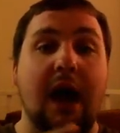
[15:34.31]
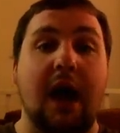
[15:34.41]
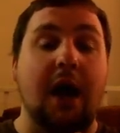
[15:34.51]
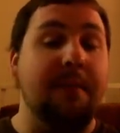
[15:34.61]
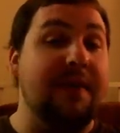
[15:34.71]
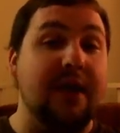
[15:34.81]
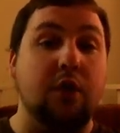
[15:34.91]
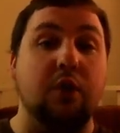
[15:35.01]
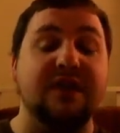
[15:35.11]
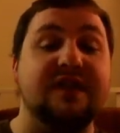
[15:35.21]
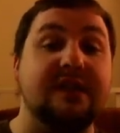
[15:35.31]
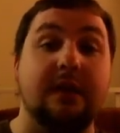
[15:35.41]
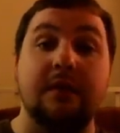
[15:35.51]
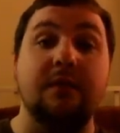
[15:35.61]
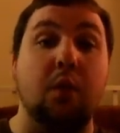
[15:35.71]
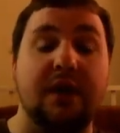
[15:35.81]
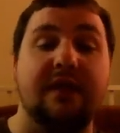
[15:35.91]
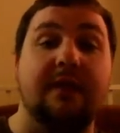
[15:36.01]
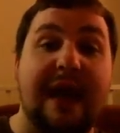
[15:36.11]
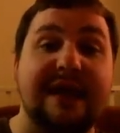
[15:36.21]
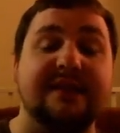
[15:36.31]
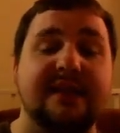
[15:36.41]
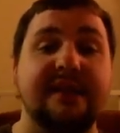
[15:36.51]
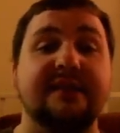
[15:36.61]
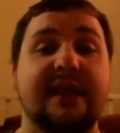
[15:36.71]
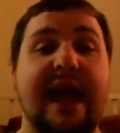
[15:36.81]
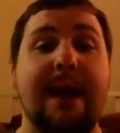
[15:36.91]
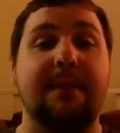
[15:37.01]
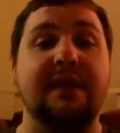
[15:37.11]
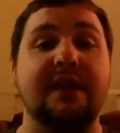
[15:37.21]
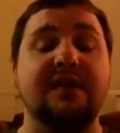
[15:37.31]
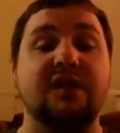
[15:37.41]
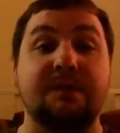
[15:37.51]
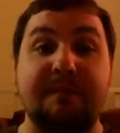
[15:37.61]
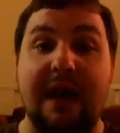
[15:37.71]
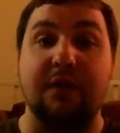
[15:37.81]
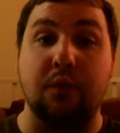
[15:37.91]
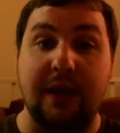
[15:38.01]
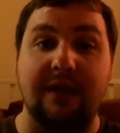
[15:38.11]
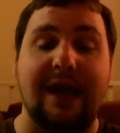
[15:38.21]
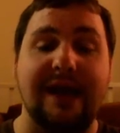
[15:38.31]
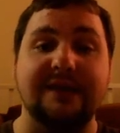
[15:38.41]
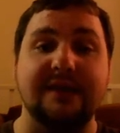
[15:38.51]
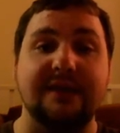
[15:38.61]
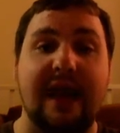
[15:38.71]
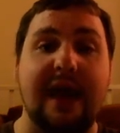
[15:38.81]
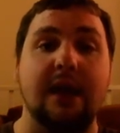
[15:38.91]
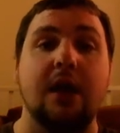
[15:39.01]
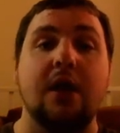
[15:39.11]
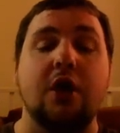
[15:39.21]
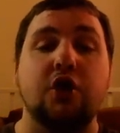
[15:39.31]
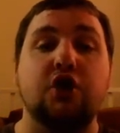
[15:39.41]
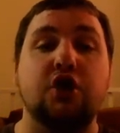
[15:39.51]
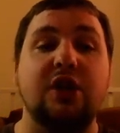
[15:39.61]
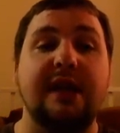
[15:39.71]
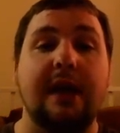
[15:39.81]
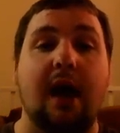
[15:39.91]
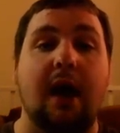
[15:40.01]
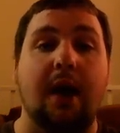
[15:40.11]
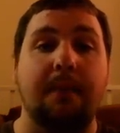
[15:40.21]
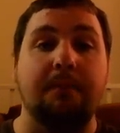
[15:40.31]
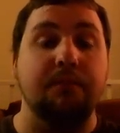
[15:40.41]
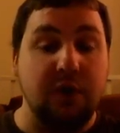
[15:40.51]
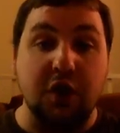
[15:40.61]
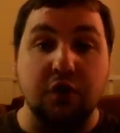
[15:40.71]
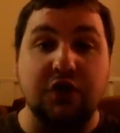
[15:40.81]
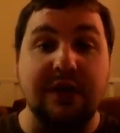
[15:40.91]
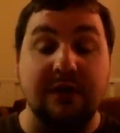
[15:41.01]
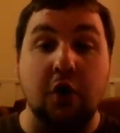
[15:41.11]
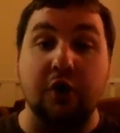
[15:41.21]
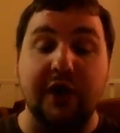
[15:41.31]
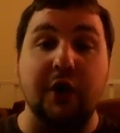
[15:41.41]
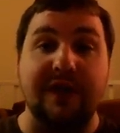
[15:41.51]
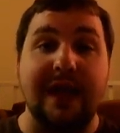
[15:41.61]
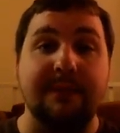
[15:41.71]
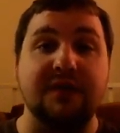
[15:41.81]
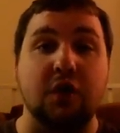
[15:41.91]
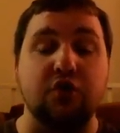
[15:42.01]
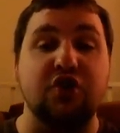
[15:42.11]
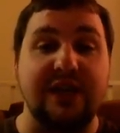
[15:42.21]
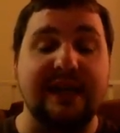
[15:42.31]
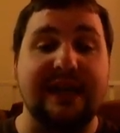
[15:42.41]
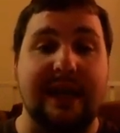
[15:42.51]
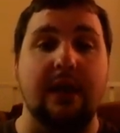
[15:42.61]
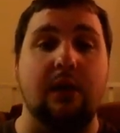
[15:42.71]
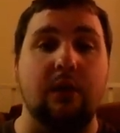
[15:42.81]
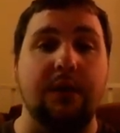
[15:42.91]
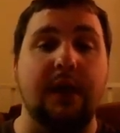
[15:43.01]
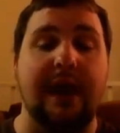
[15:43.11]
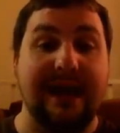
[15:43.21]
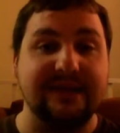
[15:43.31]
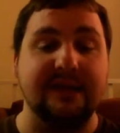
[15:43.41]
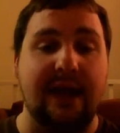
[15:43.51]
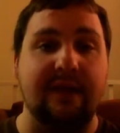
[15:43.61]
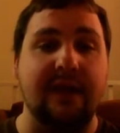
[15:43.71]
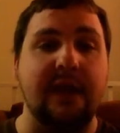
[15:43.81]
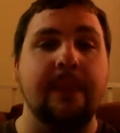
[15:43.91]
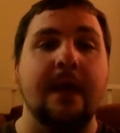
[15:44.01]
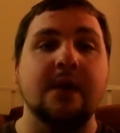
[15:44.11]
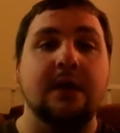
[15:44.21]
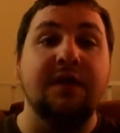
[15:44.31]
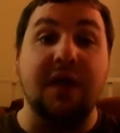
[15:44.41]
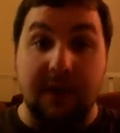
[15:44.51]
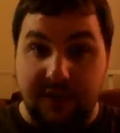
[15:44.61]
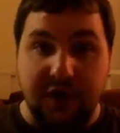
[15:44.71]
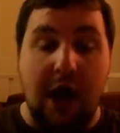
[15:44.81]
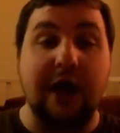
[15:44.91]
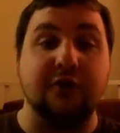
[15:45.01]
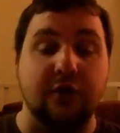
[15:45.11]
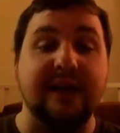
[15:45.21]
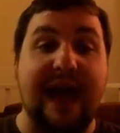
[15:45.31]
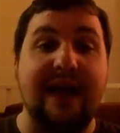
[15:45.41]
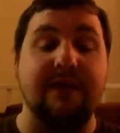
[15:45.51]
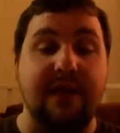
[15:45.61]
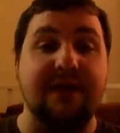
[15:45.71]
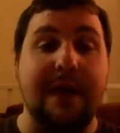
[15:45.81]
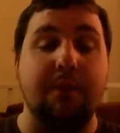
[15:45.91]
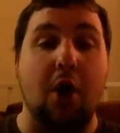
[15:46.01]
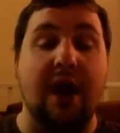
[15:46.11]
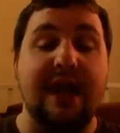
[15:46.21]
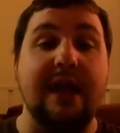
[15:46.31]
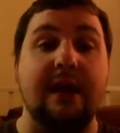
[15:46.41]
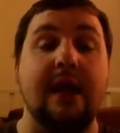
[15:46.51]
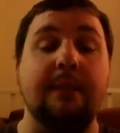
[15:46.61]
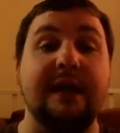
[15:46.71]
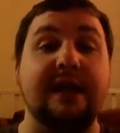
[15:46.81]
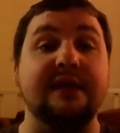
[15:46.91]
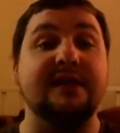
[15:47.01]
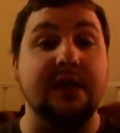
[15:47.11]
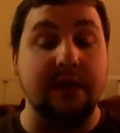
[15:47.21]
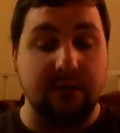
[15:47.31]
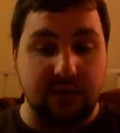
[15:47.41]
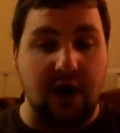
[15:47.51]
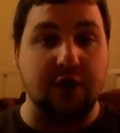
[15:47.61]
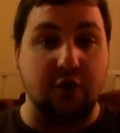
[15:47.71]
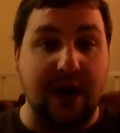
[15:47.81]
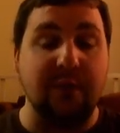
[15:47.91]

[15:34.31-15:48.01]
Um, and then of course the one of the last things that happened is is Beth realizes that she um you know she earlier in the episode she killed accidentally the the doctor Gavin that they brought in because the Dr.